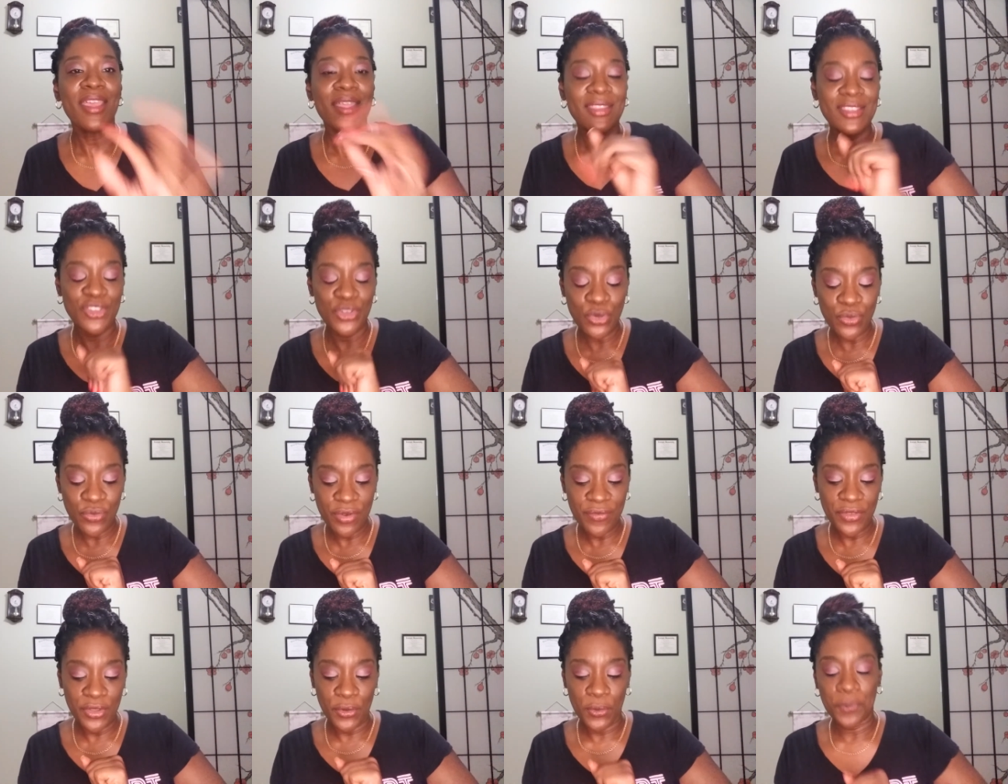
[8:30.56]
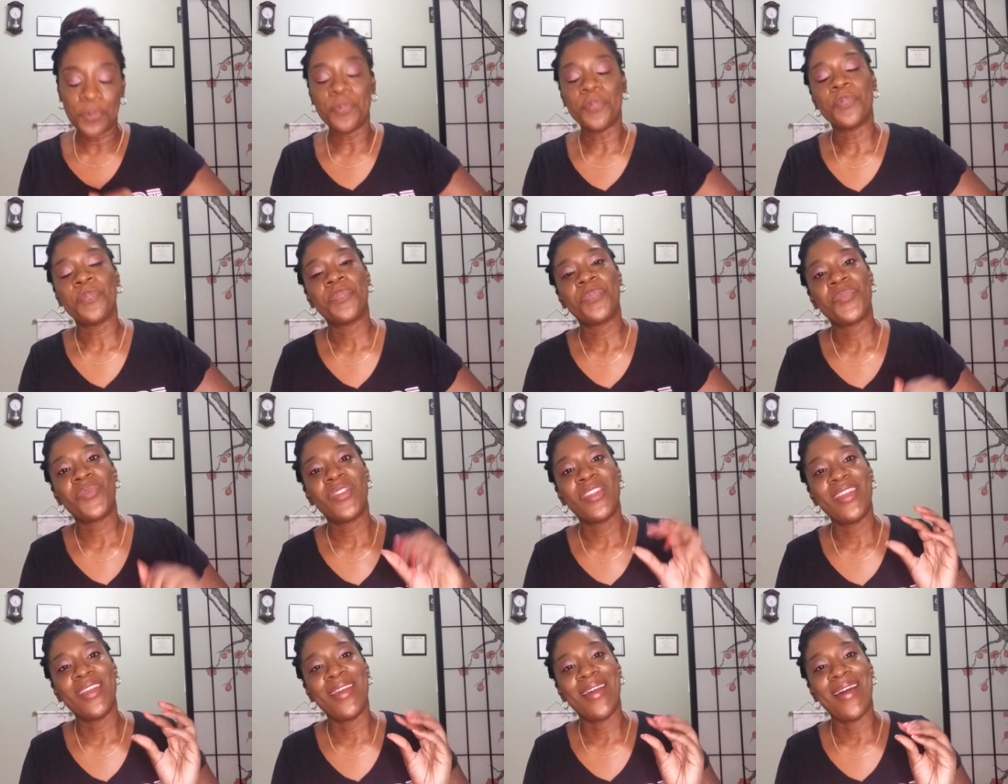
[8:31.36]
to review,
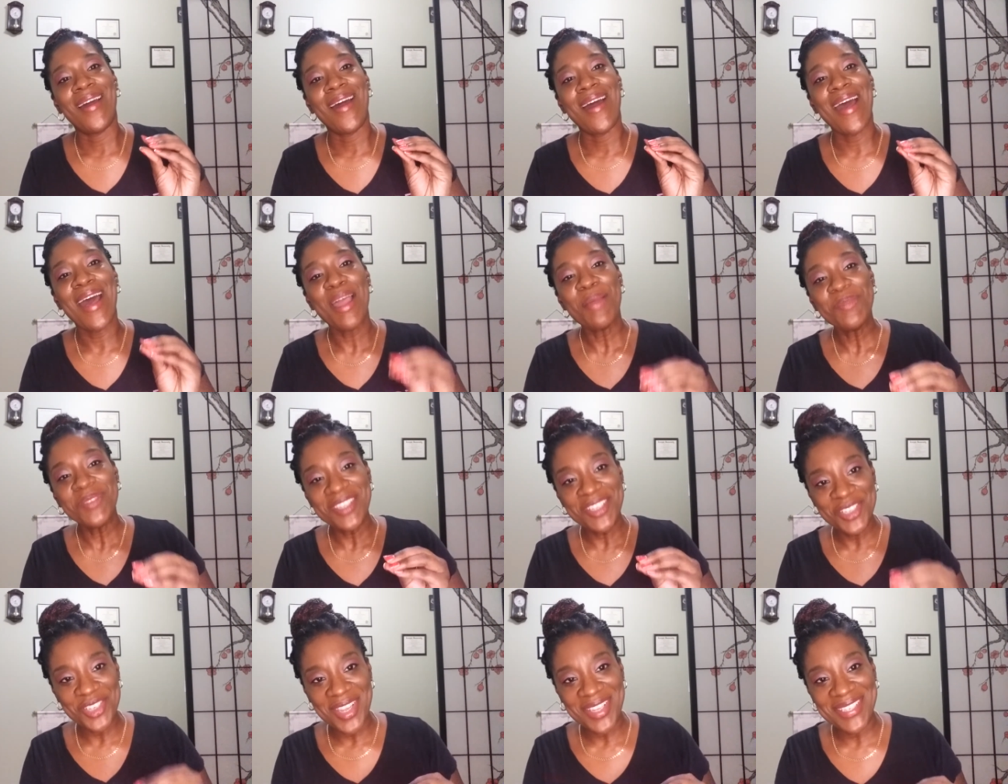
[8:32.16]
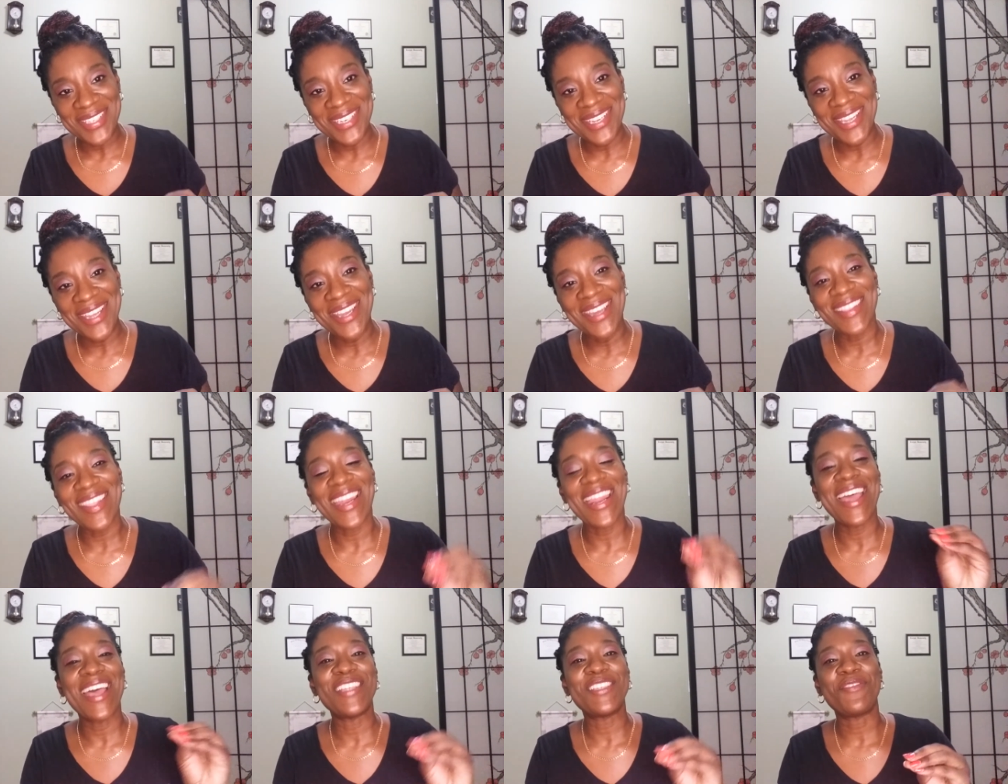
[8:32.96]
I'm suggesting that
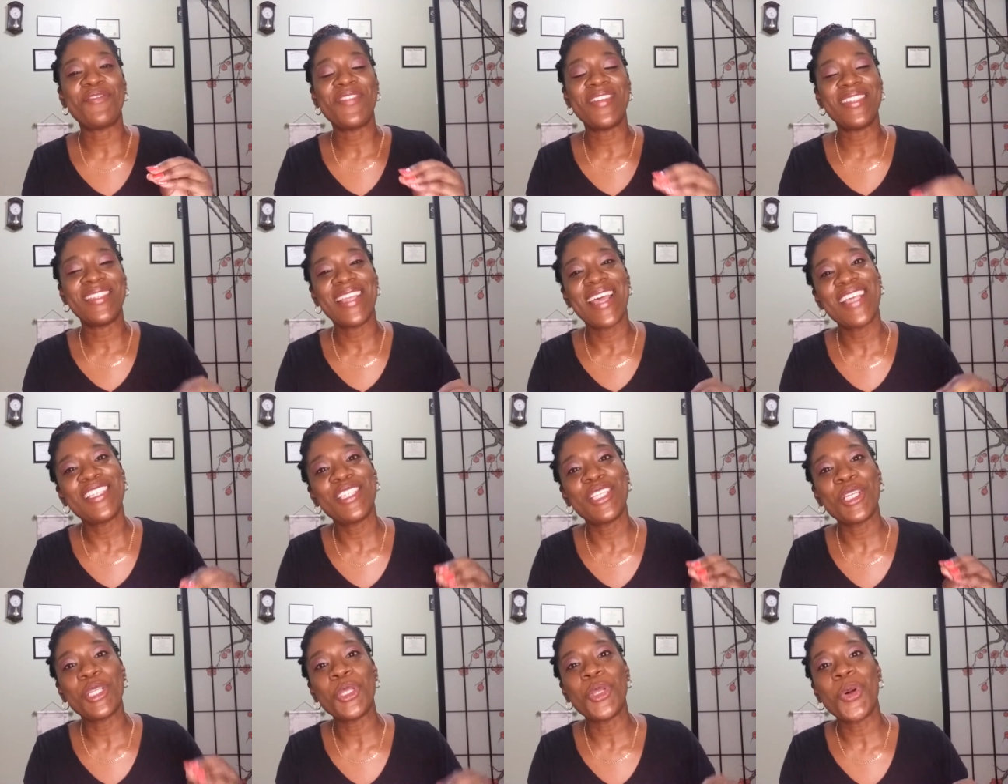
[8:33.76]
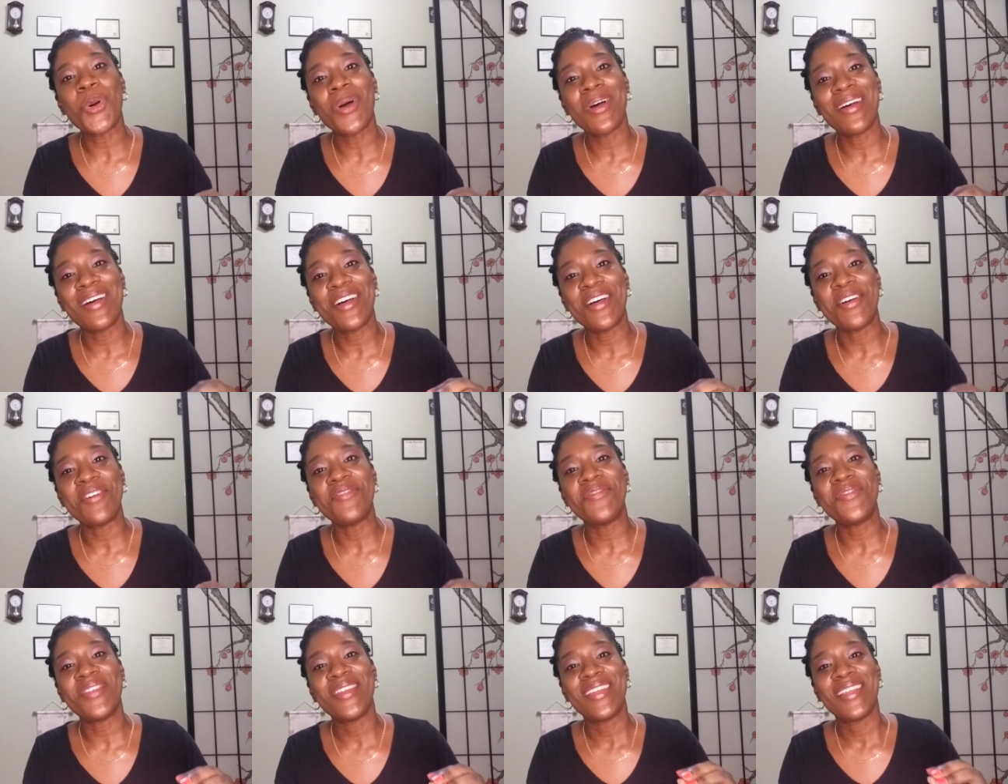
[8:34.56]
as a fantastic law
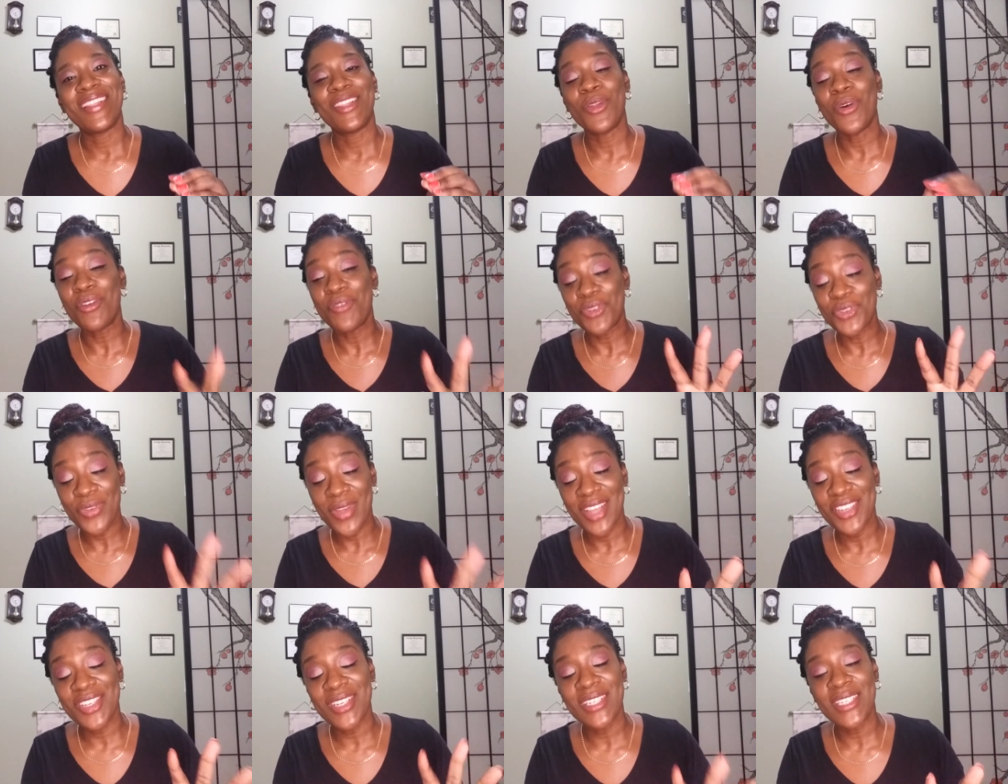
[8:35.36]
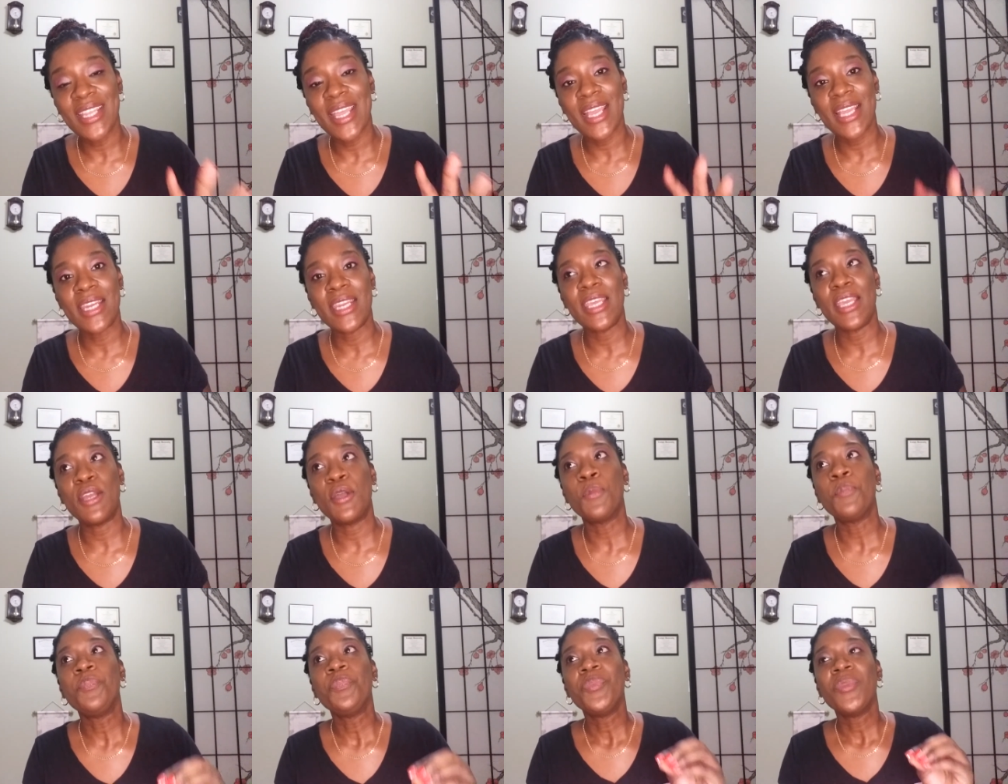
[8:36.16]
of law of attraction technique,
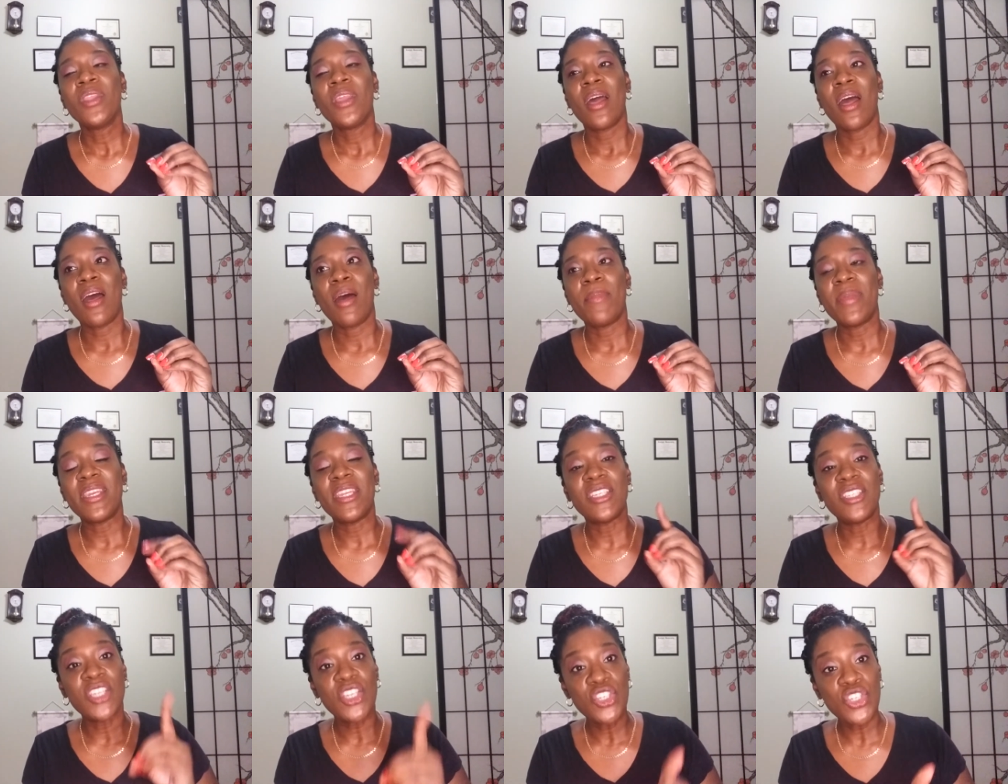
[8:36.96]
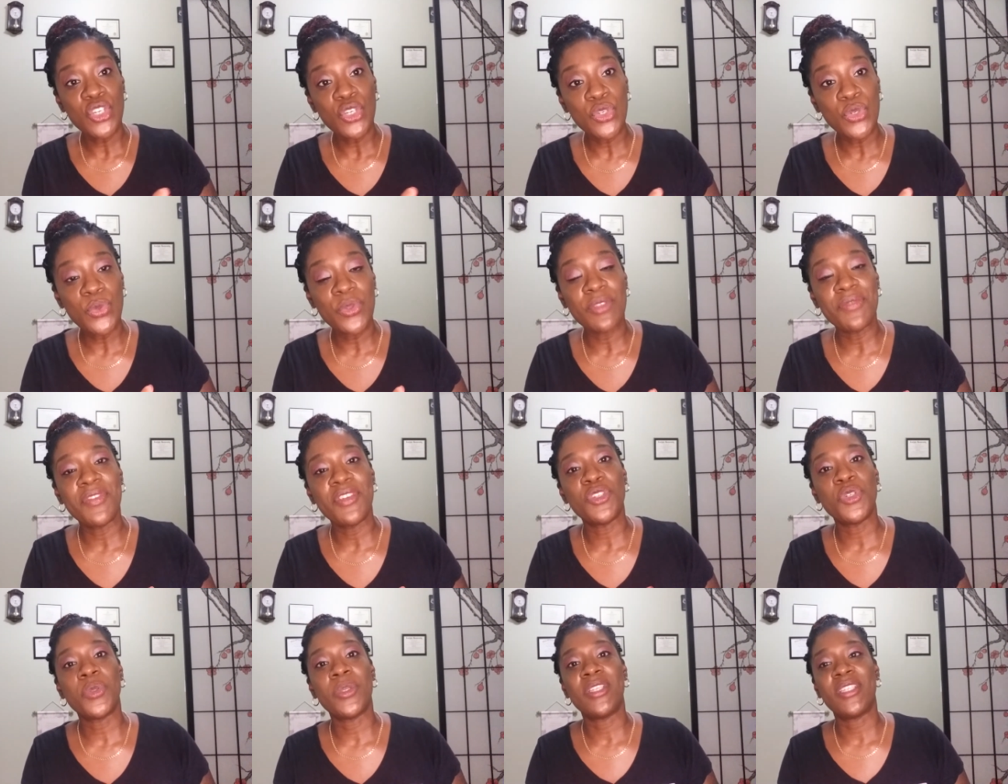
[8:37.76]
um, in addition to the
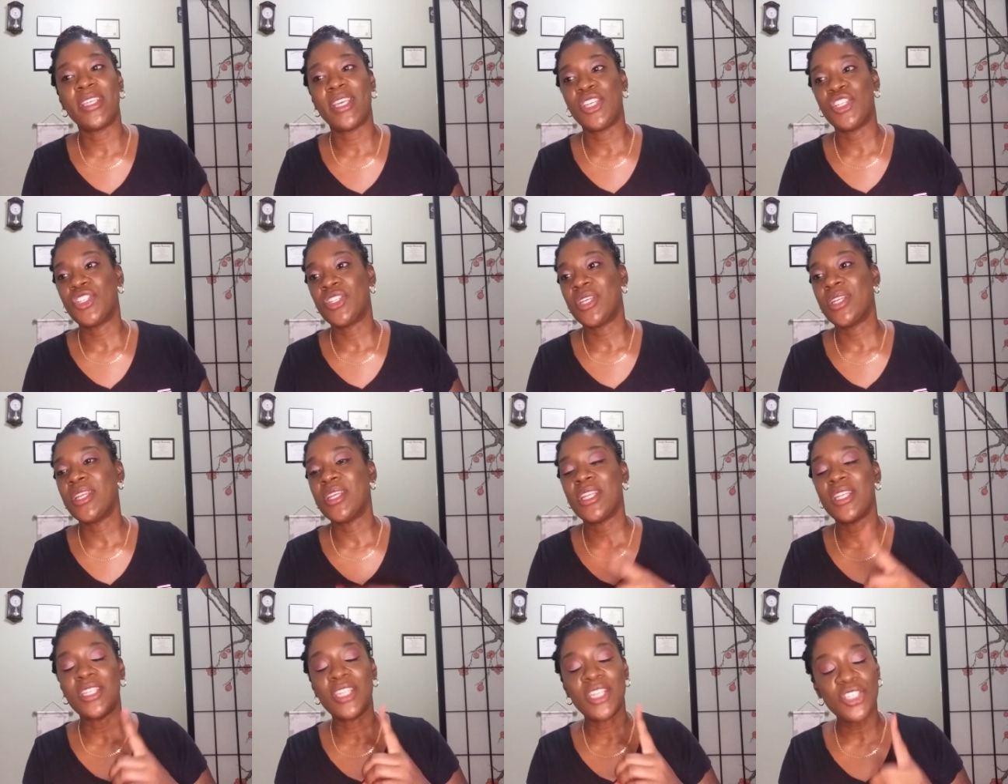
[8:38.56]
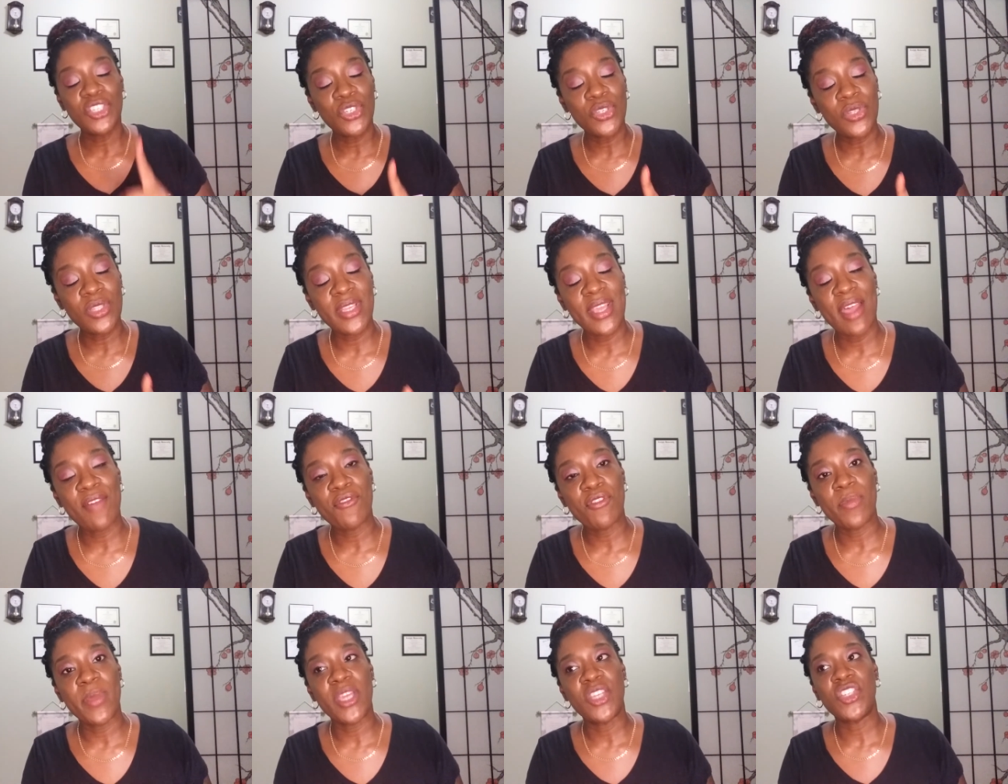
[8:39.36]
visualization, in addition to the
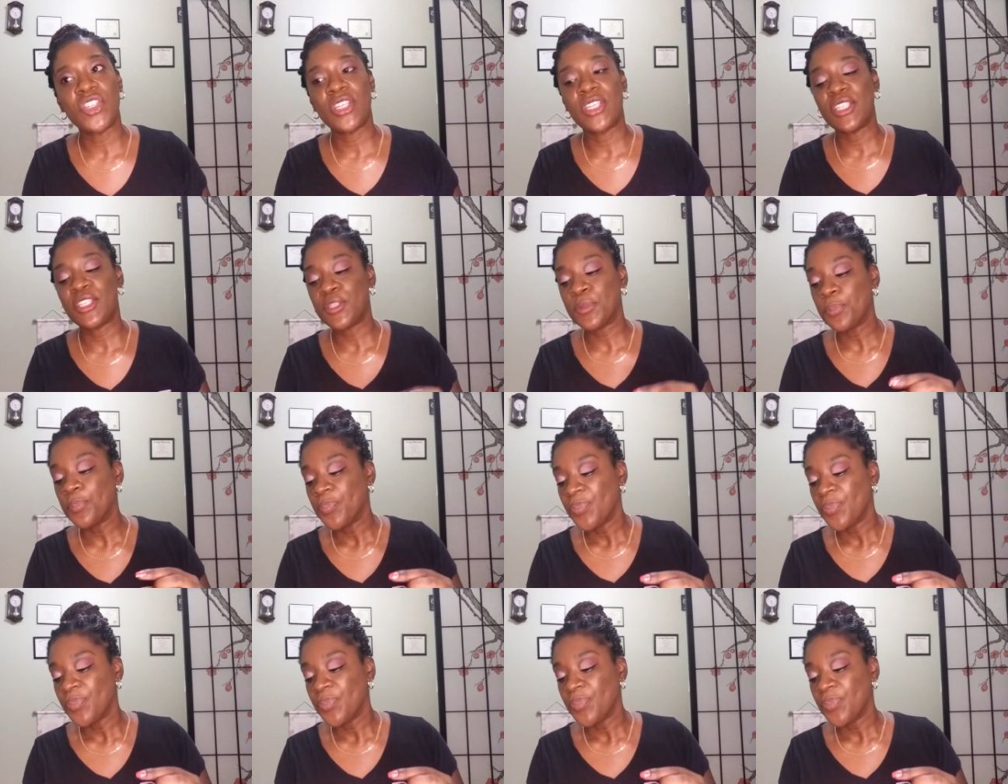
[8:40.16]
affirmations,